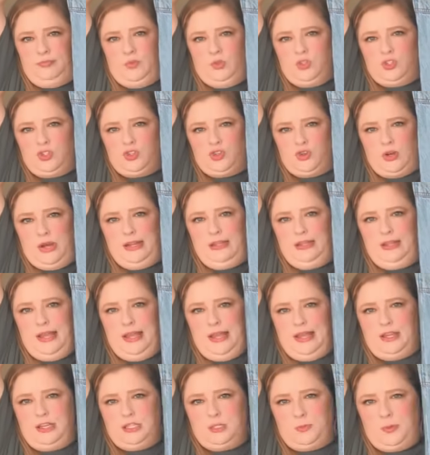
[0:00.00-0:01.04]
straight
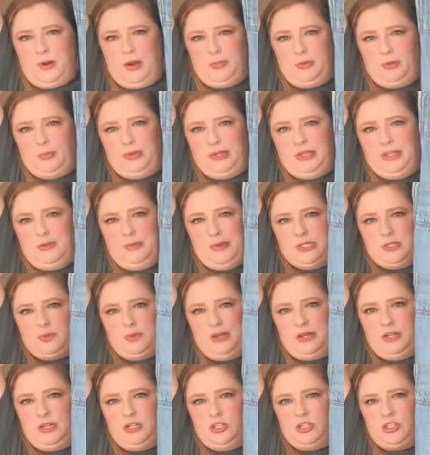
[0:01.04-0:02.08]
leg is probably the best
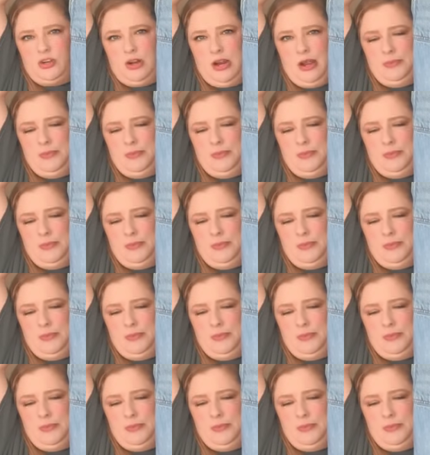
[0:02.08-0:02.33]
way to describe